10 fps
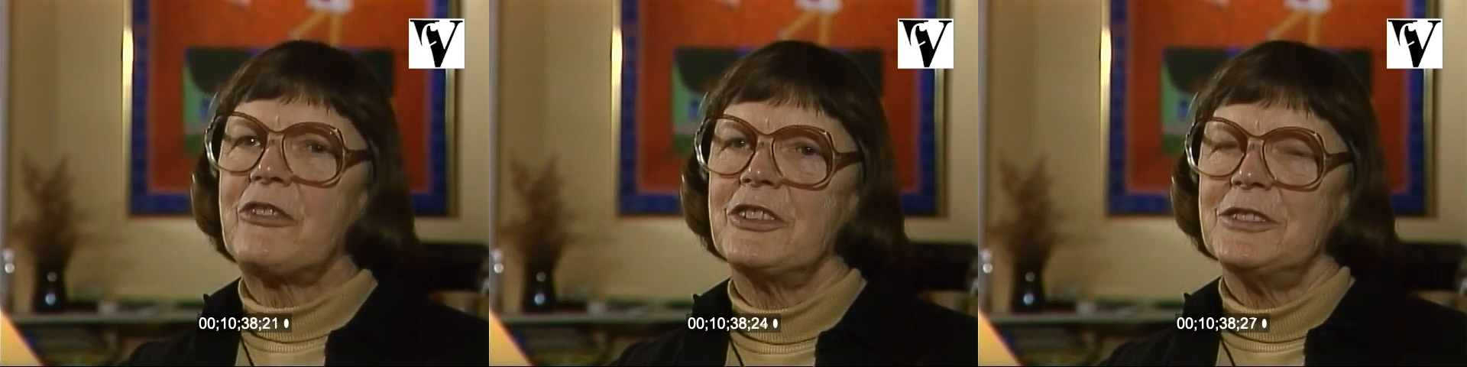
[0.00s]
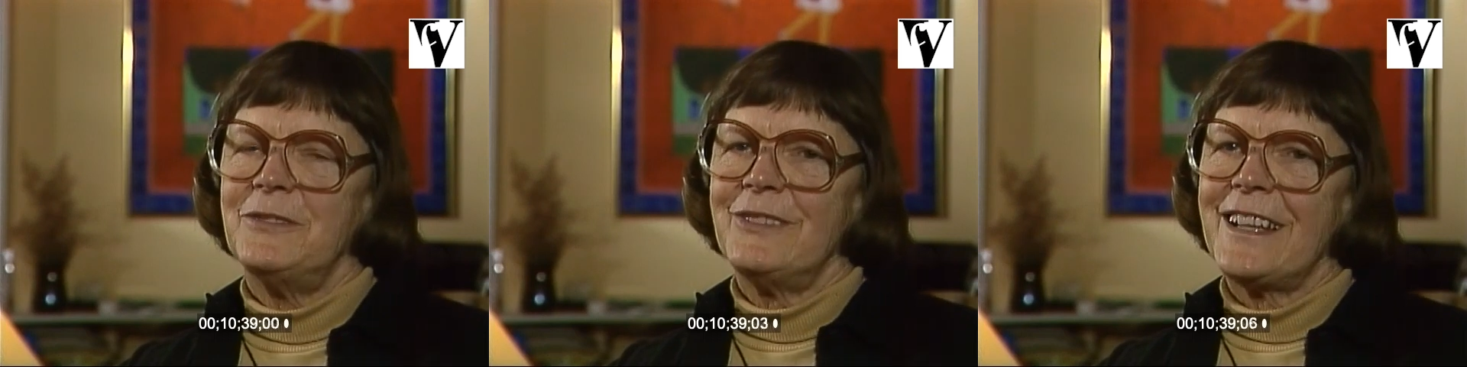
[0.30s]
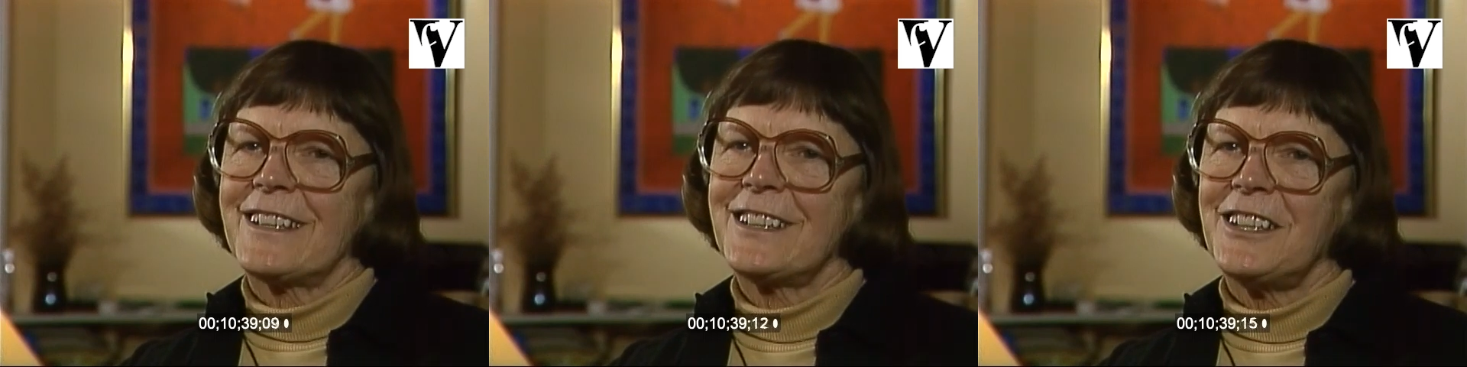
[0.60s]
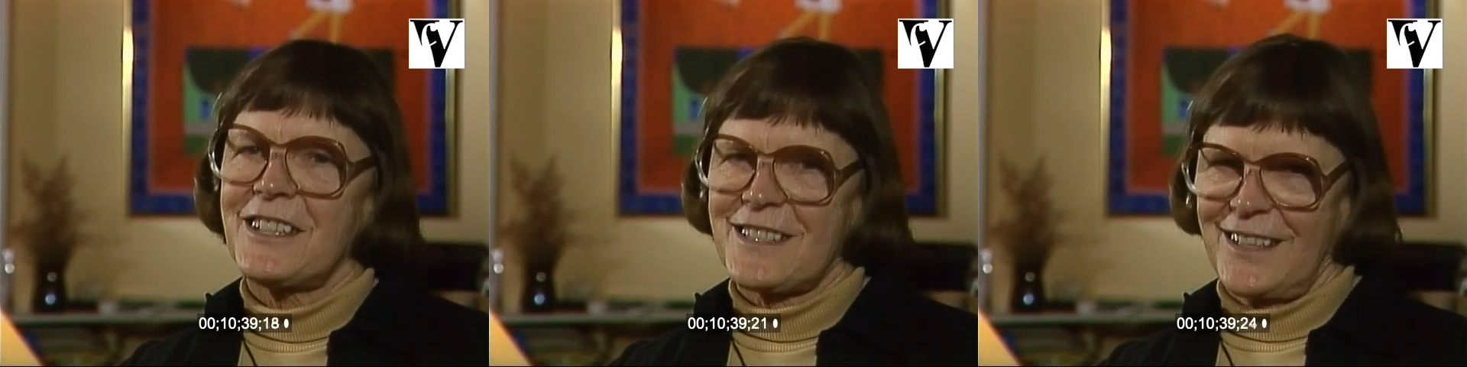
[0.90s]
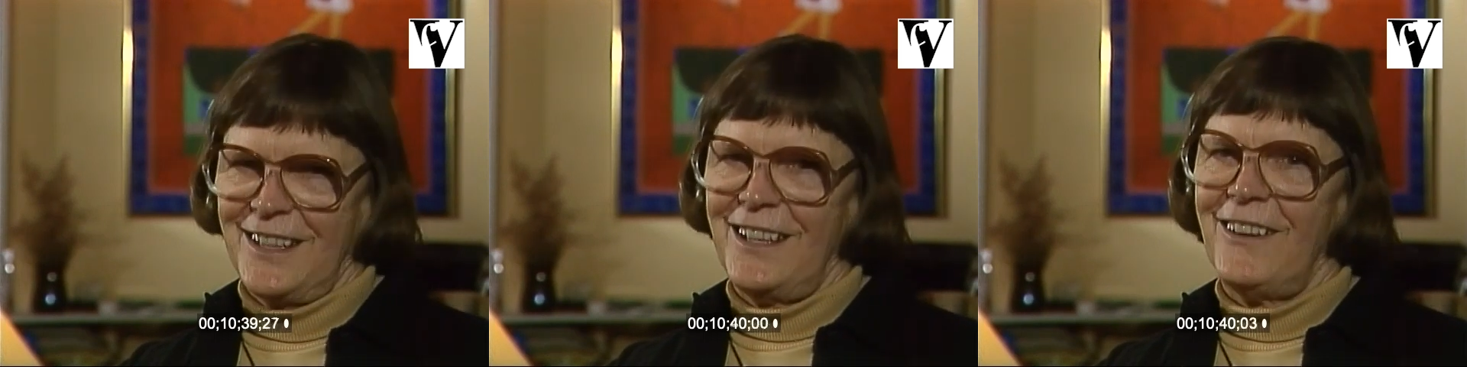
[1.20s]
film had cost
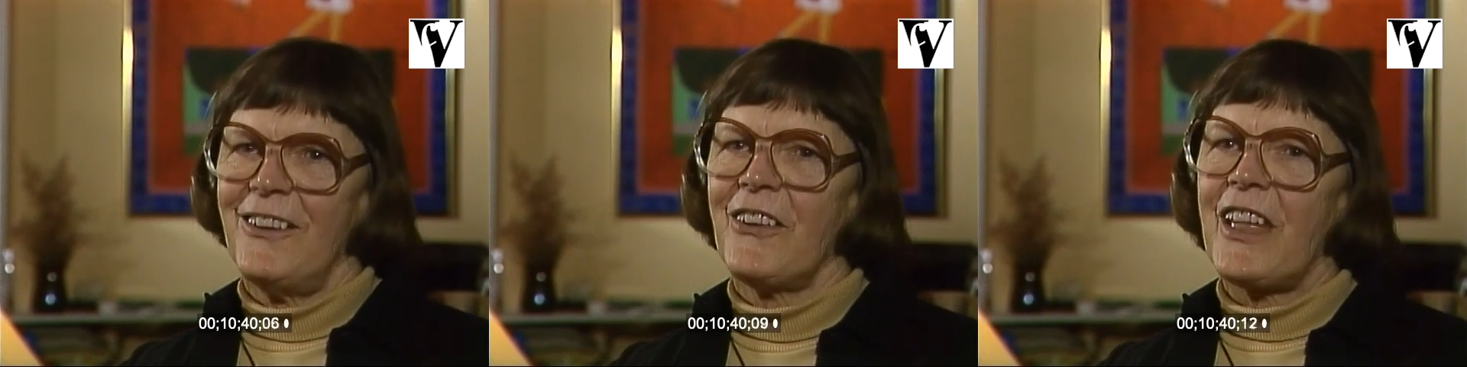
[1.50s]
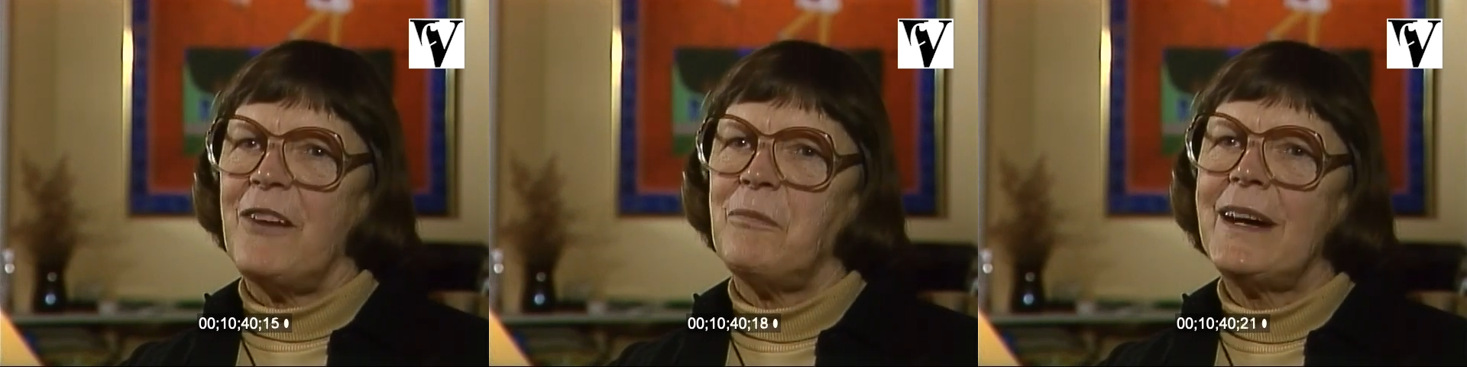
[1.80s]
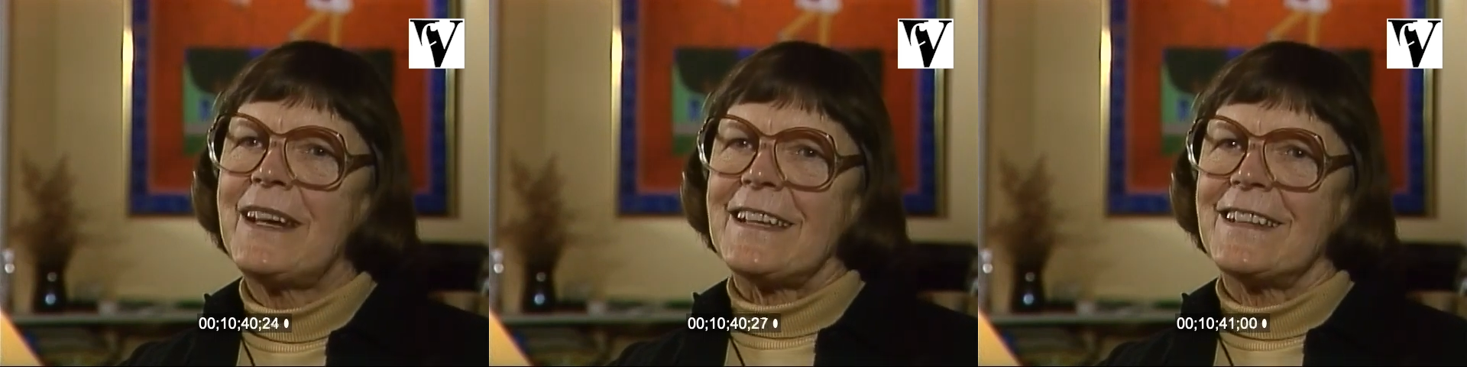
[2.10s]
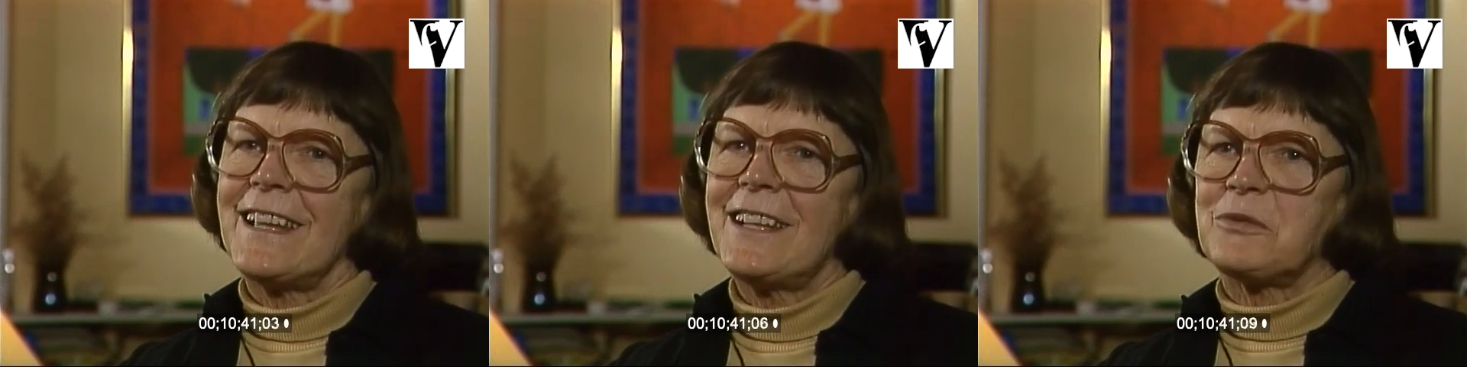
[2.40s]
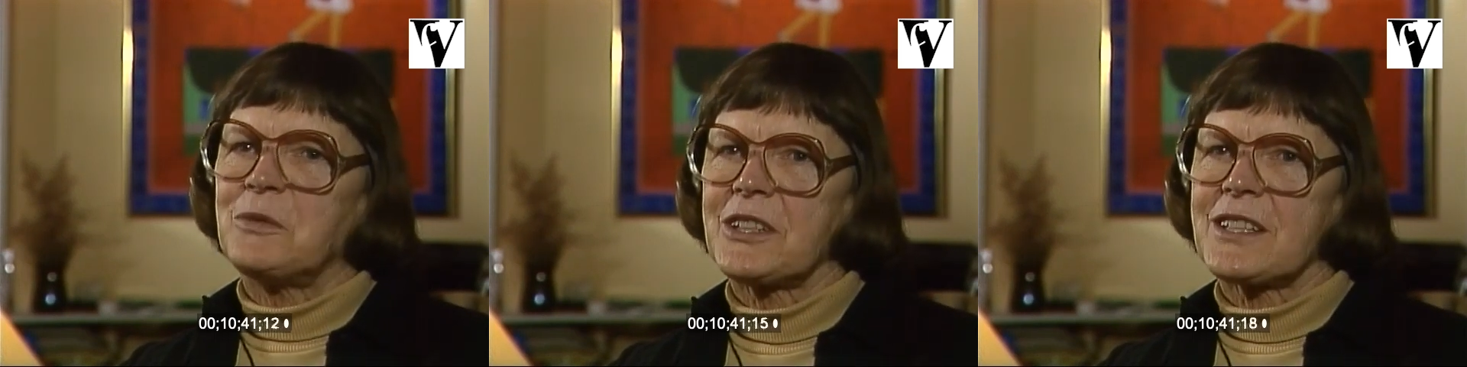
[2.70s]
all that money. They
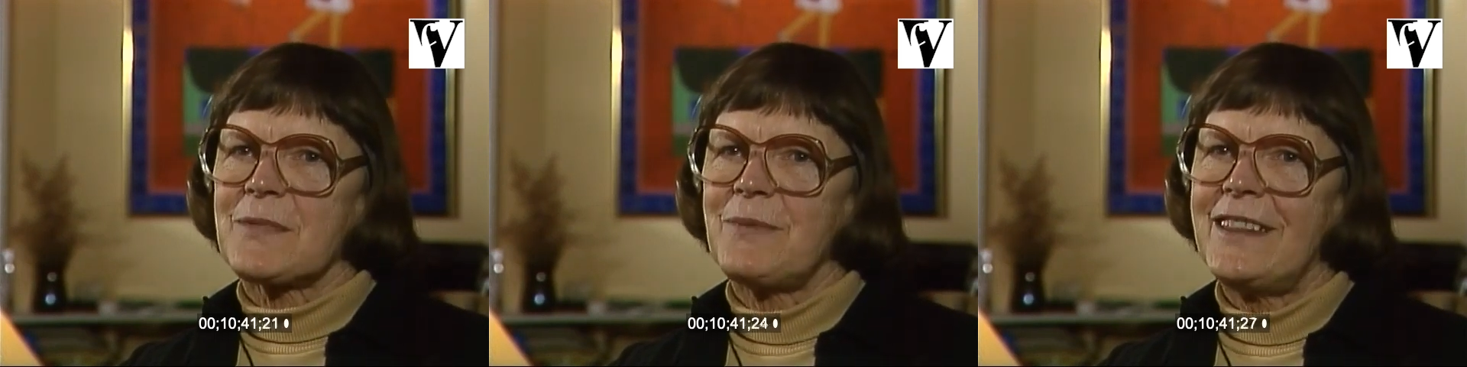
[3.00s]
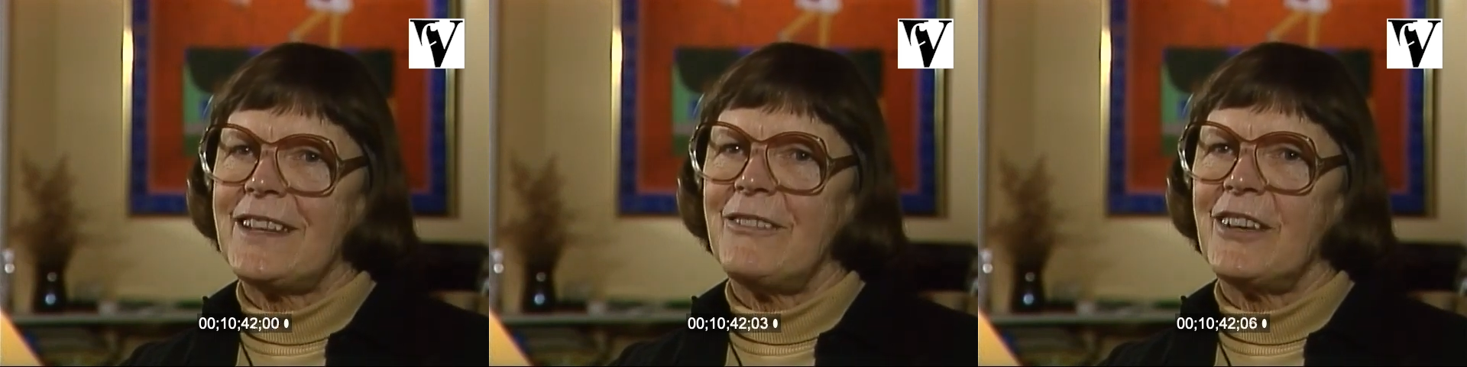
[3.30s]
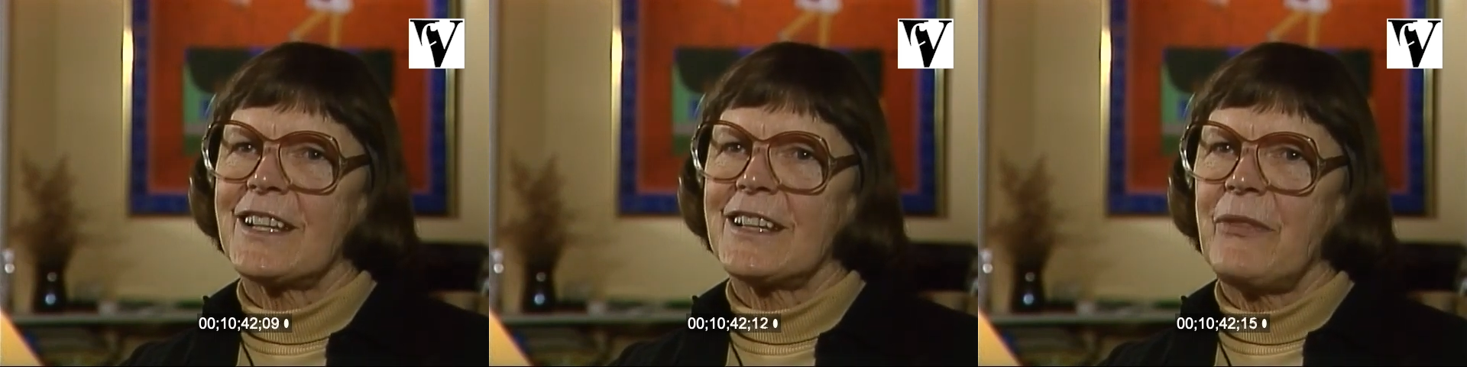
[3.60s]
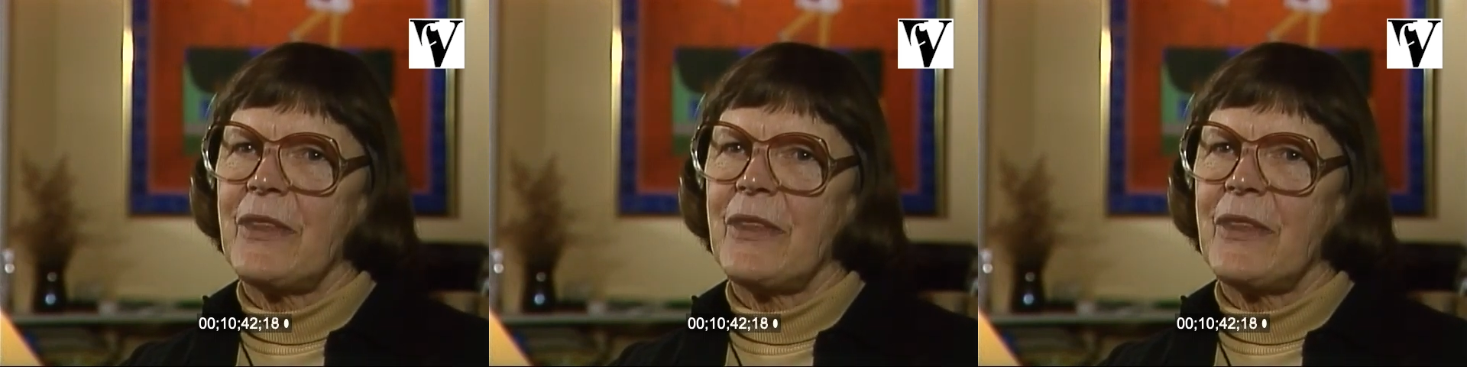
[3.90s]
didn't want to spend that money.